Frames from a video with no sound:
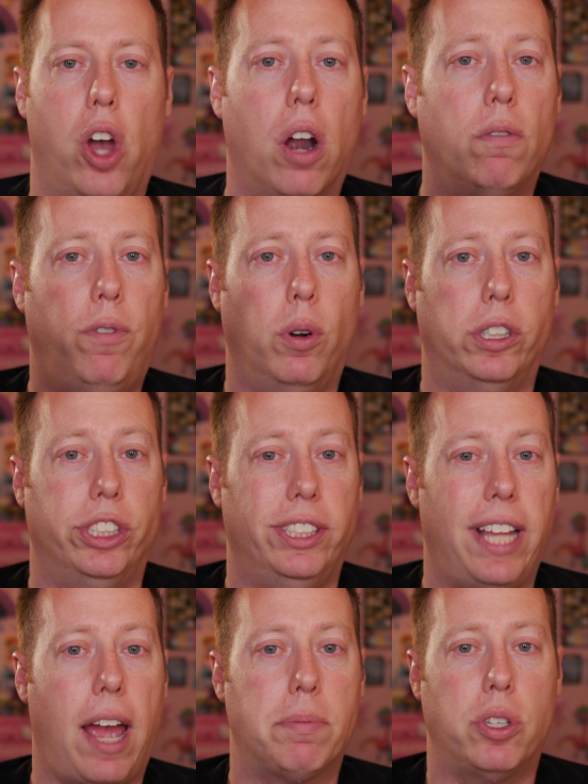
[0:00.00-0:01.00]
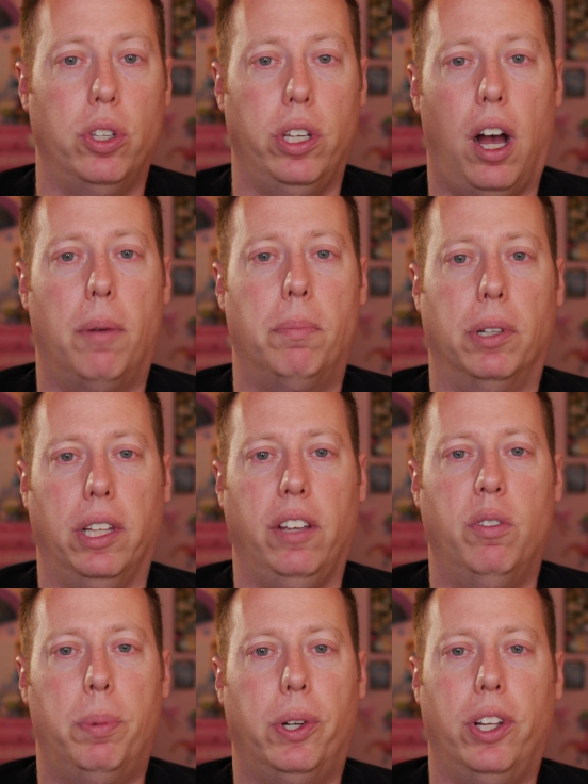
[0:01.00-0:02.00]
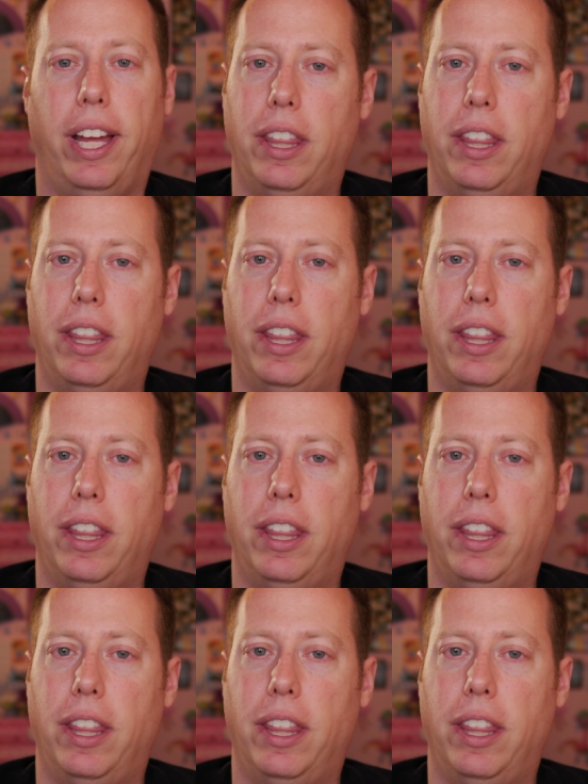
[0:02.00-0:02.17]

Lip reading: The autofocus is absolutely unbelievable,